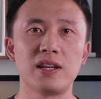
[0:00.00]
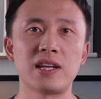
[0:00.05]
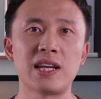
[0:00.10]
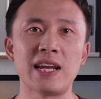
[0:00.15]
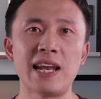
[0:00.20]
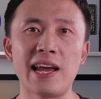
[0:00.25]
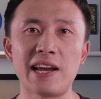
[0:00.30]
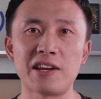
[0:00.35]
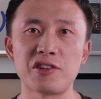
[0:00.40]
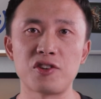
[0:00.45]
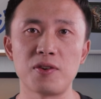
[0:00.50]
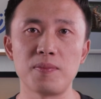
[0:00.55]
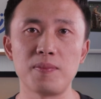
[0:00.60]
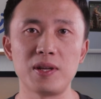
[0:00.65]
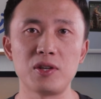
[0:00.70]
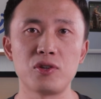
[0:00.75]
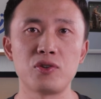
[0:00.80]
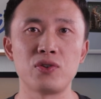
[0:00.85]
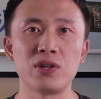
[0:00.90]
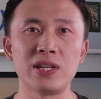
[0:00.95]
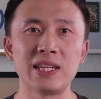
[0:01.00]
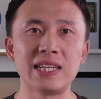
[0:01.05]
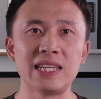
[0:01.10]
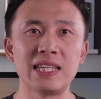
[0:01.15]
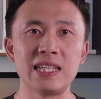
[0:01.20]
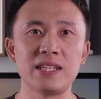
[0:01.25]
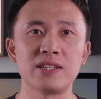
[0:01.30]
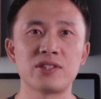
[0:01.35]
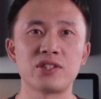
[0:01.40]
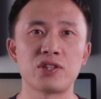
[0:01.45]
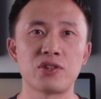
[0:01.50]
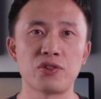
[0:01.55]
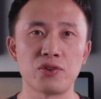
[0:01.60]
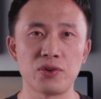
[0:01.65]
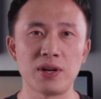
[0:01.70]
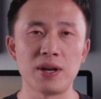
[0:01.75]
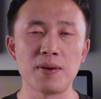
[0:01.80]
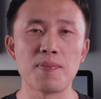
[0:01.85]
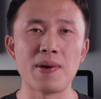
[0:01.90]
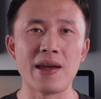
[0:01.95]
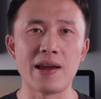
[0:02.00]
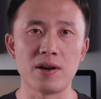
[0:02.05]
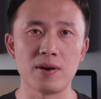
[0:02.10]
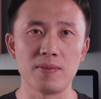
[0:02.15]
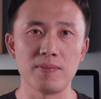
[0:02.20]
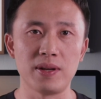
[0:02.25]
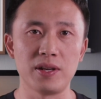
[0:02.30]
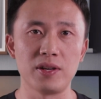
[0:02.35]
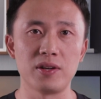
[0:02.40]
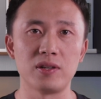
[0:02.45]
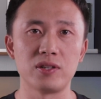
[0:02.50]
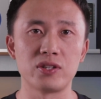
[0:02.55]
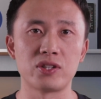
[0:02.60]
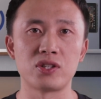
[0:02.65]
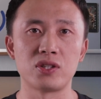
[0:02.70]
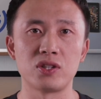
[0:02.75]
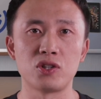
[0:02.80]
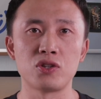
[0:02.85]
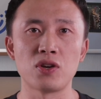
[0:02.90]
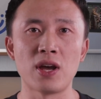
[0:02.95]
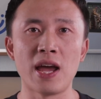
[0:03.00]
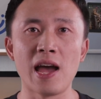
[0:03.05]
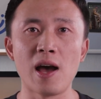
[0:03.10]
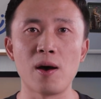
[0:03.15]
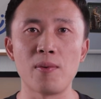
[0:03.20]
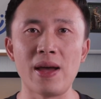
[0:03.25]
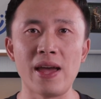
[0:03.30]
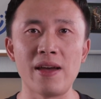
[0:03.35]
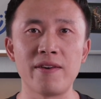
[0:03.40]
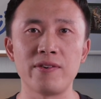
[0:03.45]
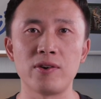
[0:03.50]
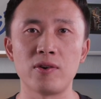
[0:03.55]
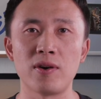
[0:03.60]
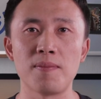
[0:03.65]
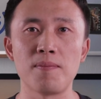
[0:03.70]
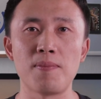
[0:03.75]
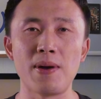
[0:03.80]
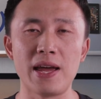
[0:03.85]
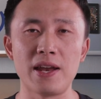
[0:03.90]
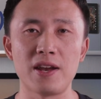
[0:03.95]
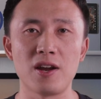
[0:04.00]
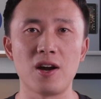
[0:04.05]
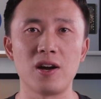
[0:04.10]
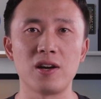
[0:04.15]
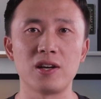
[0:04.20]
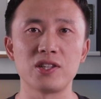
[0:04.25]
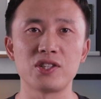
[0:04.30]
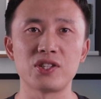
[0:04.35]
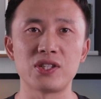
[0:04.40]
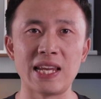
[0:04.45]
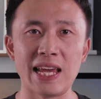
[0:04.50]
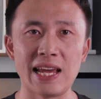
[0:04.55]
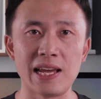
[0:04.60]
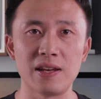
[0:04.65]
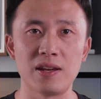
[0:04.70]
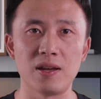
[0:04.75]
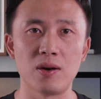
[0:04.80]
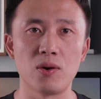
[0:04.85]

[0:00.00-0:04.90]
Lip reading: the connection between these three parameters, to help everyone better understand